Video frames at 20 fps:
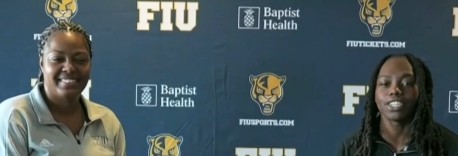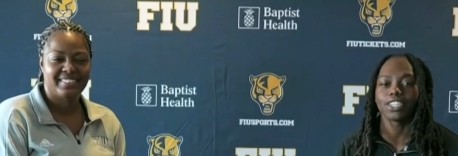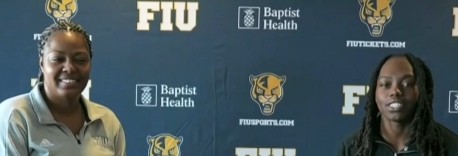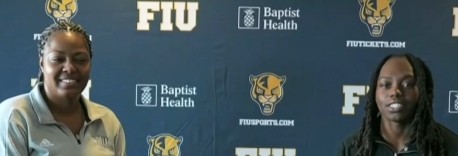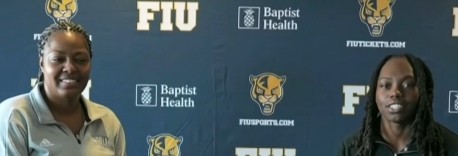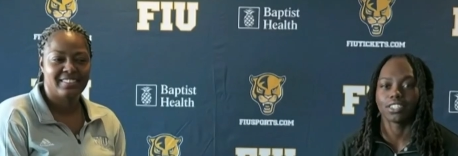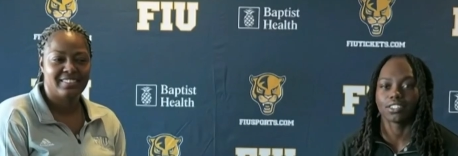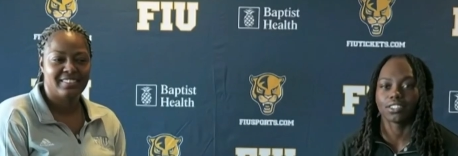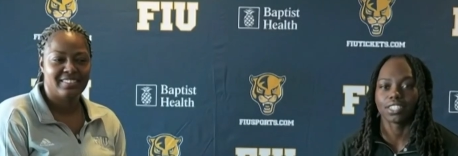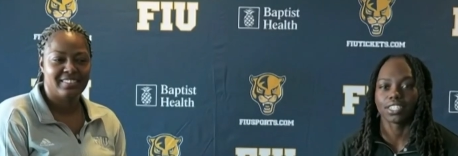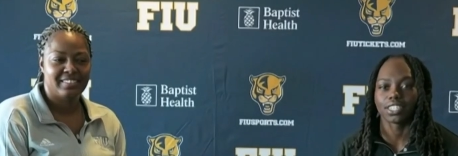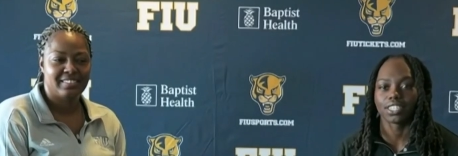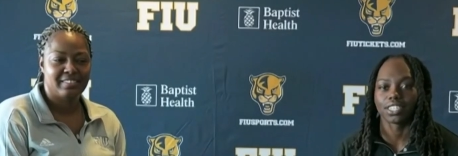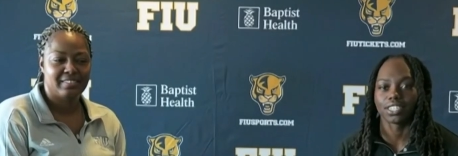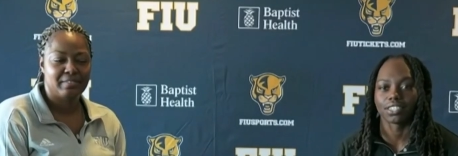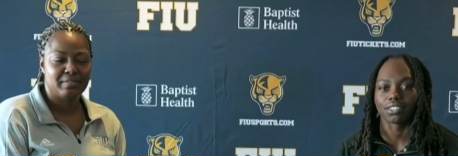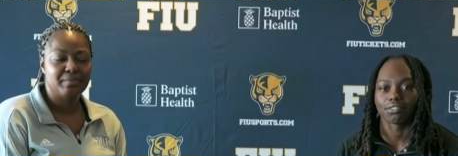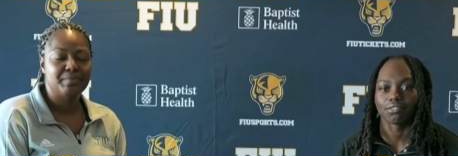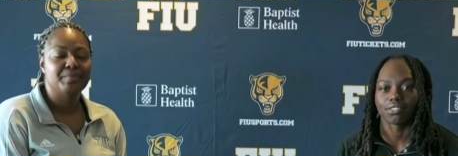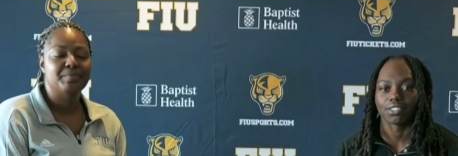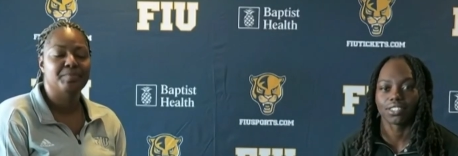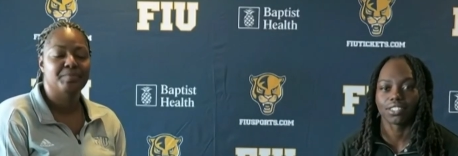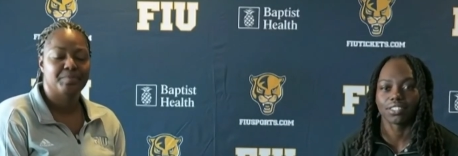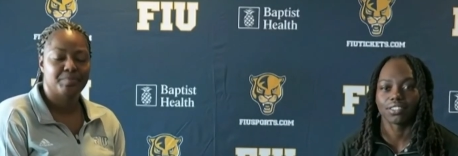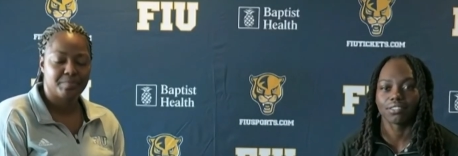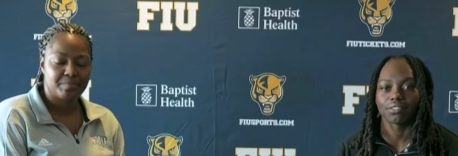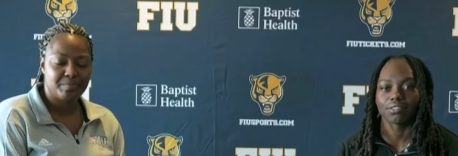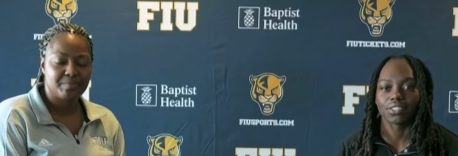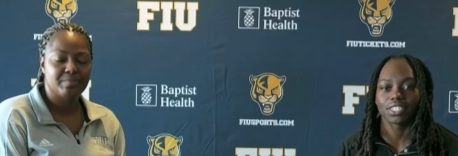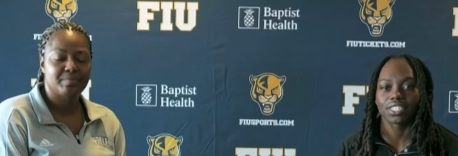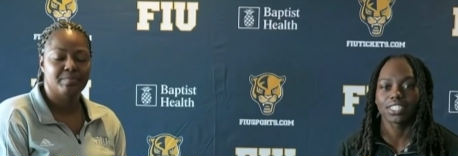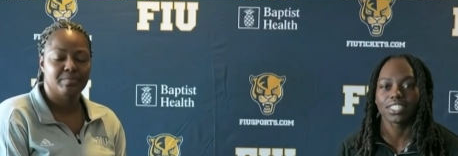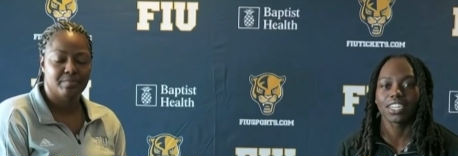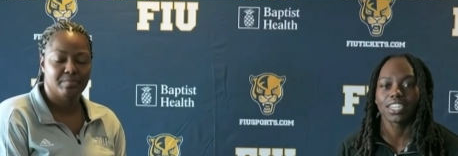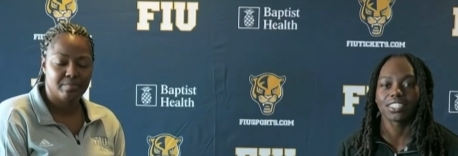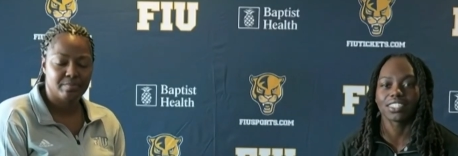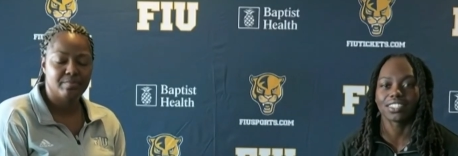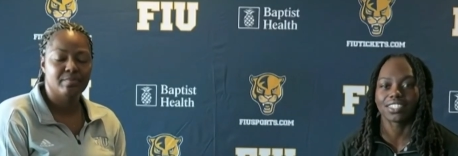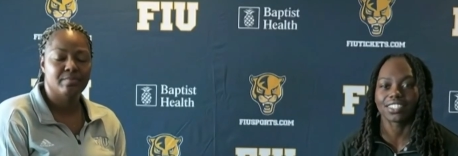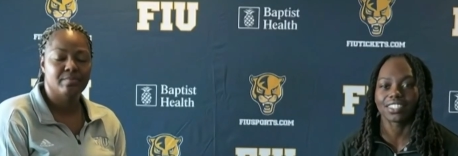Speaker 1: is no ceiling. We we're
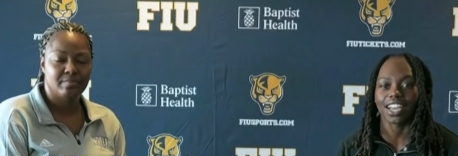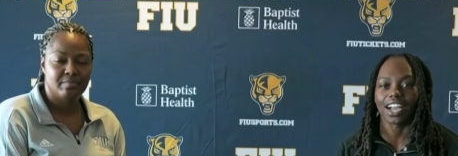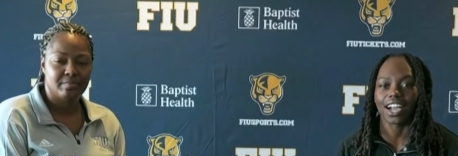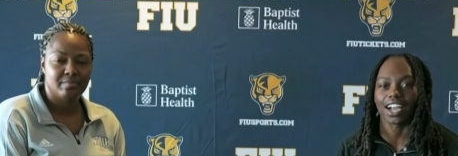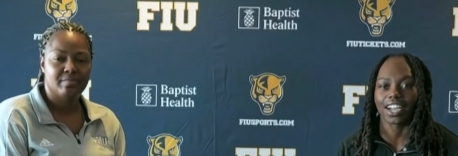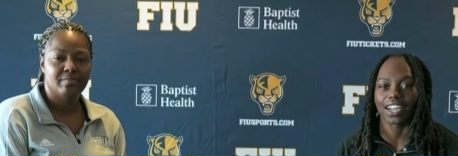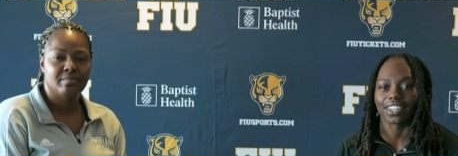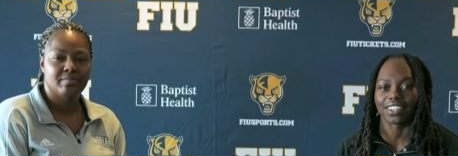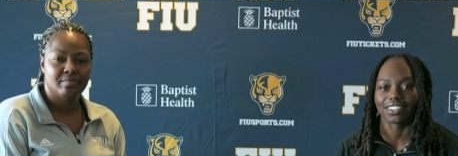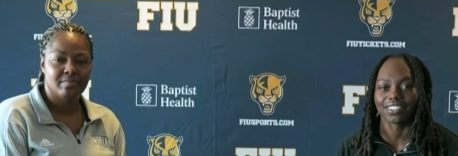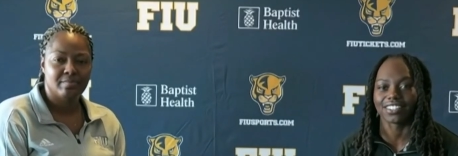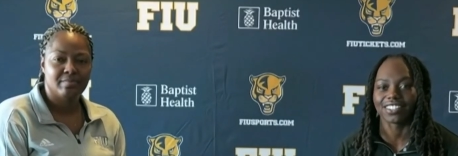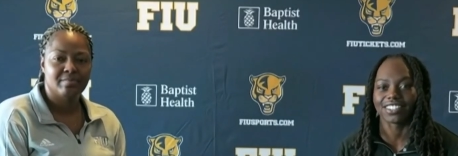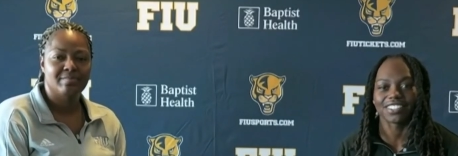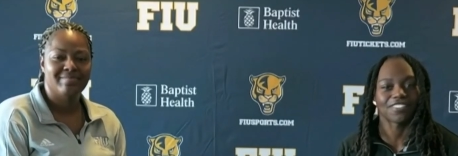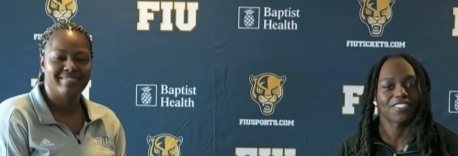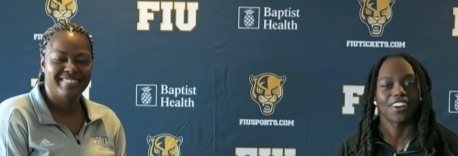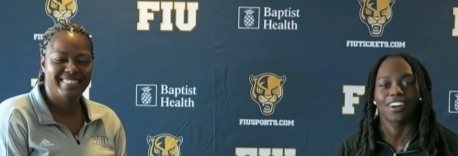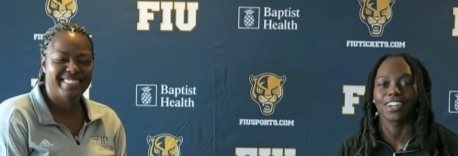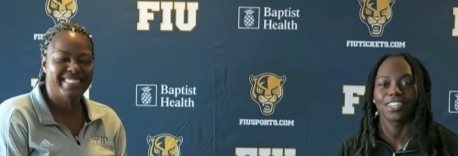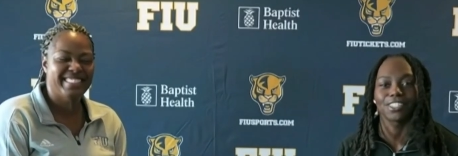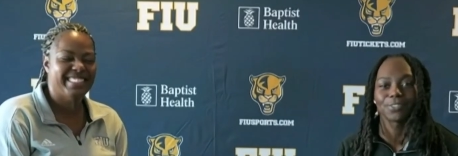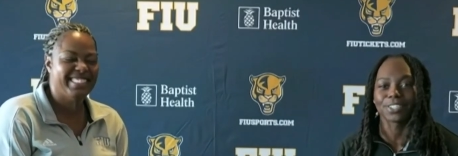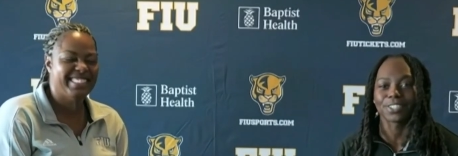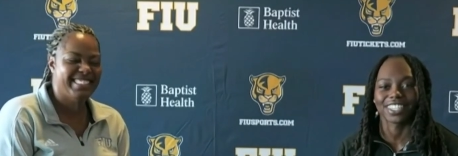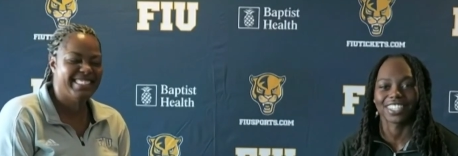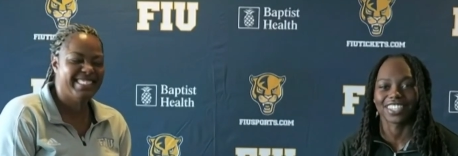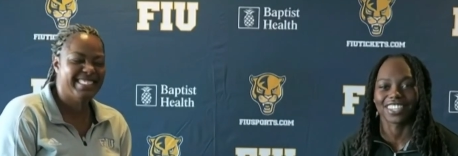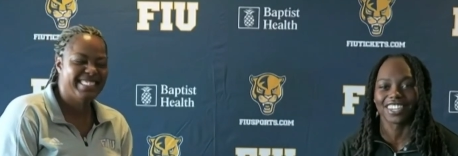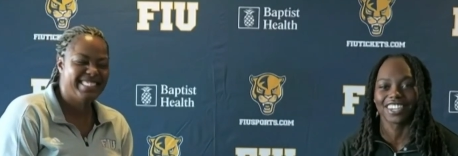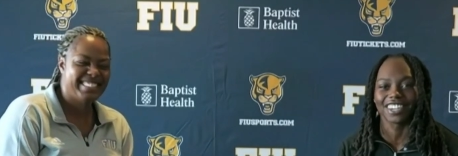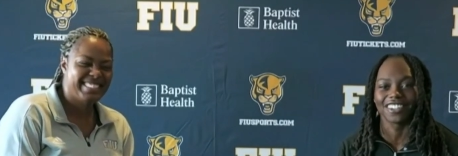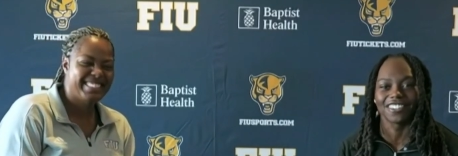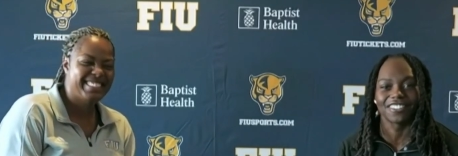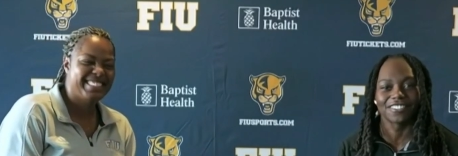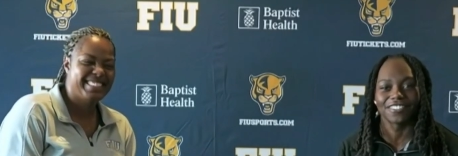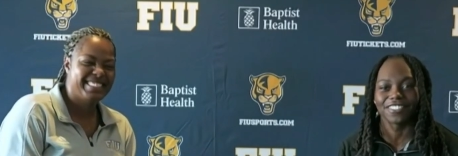touching the sky as far as we can go.